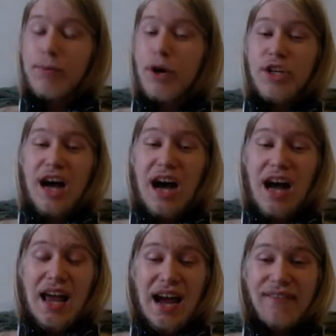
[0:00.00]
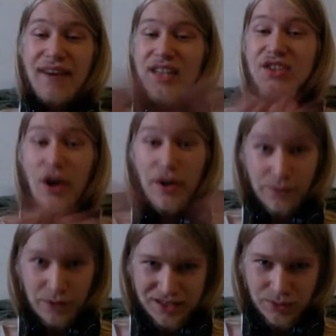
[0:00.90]
but I have a ton
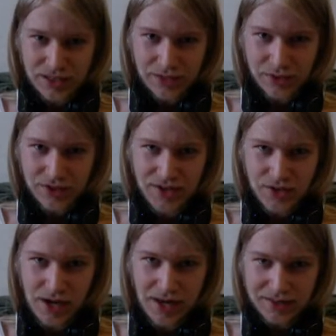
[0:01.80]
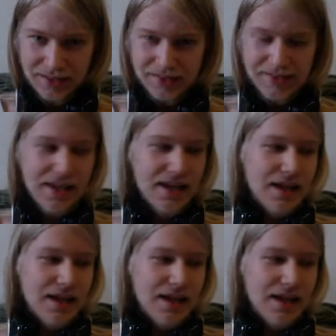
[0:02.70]
of friends with different sexualities.